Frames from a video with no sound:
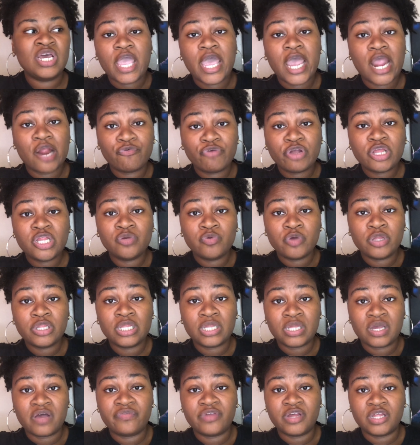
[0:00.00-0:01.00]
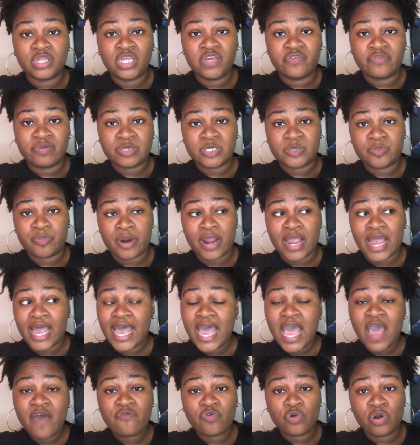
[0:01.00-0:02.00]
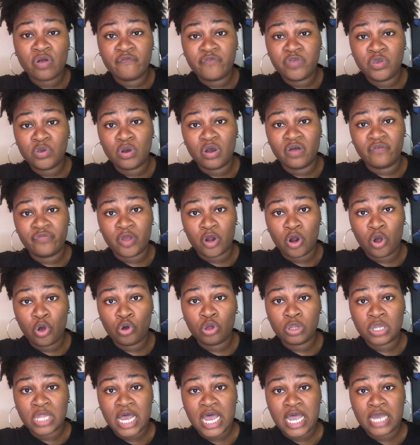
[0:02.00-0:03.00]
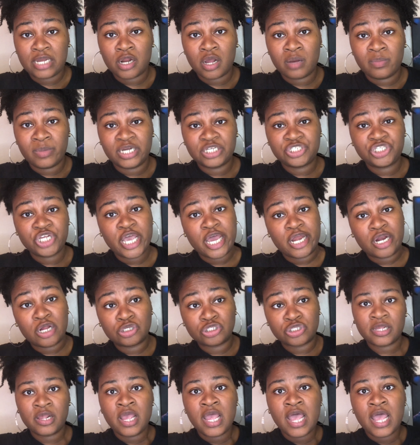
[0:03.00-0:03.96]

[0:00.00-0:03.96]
I really, really love their leave-in spray. I have a review of their whole line on my channel.